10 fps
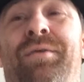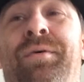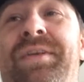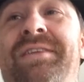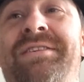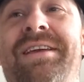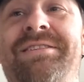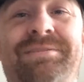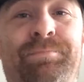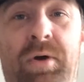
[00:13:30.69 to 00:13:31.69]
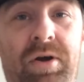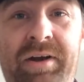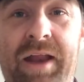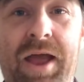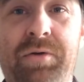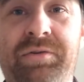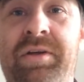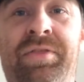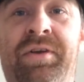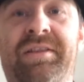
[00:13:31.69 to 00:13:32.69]
When they say spurged out,
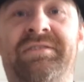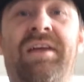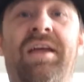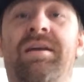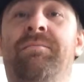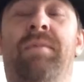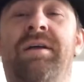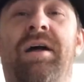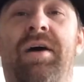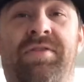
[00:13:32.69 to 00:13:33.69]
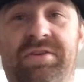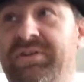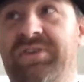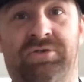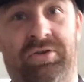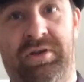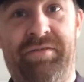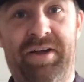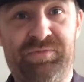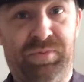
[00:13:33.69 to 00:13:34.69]
they're not saying, my God, these guys clearly
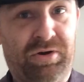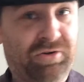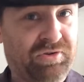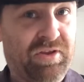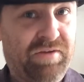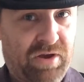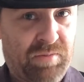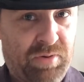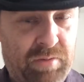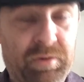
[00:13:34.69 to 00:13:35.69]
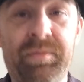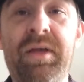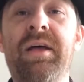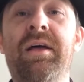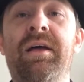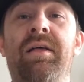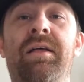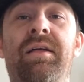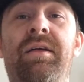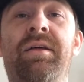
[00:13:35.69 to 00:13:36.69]
have Asperger's and they've got a problem.
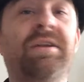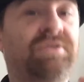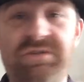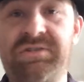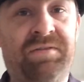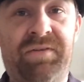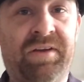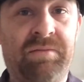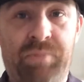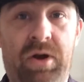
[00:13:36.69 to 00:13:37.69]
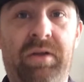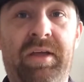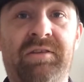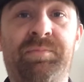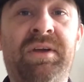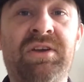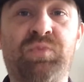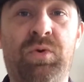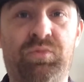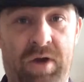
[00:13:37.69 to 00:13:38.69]
It's just their fucking parlance
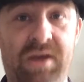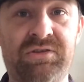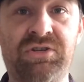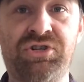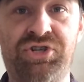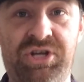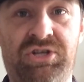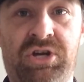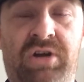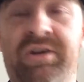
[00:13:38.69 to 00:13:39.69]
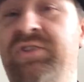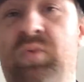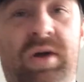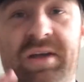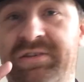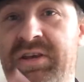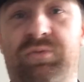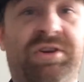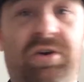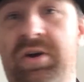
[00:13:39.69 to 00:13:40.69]
because we're raised in shit talk. It's why I say
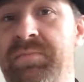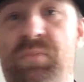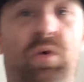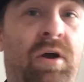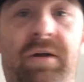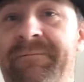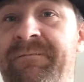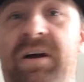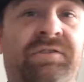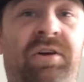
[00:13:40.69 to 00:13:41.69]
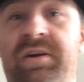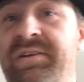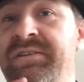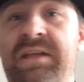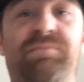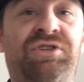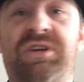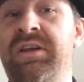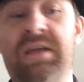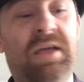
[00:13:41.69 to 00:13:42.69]
retard, moron, fucktard,
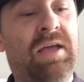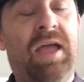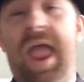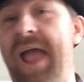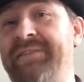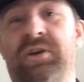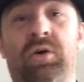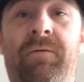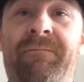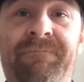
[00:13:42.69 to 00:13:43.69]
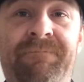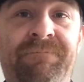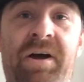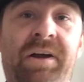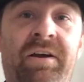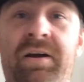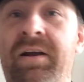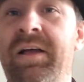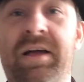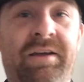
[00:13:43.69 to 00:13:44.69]
dipshit, asshole,
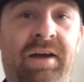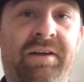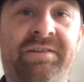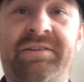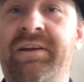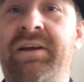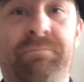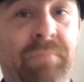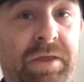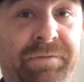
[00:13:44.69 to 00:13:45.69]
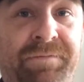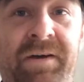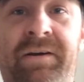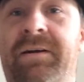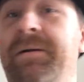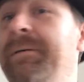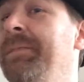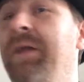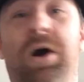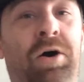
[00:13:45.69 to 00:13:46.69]
fucker, cocksucker, motherfucker.
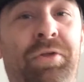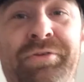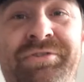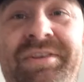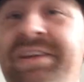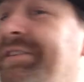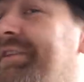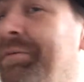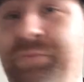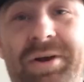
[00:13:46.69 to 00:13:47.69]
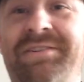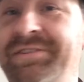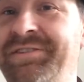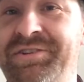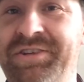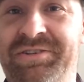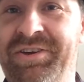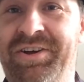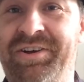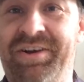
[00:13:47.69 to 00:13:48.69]
All those things. I'm raised as a shit
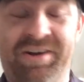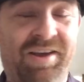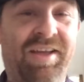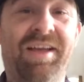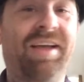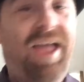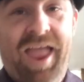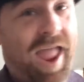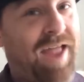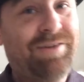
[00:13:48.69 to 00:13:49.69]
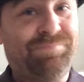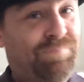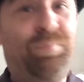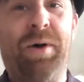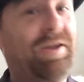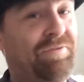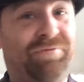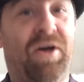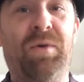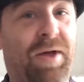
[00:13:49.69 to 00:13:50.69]
talker. And by a
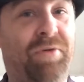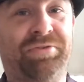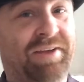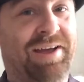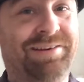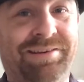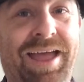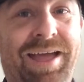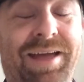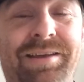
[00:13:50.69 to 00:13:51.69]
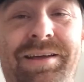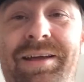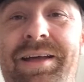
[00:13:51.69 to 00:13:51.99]
foul-mouthed kind of dad.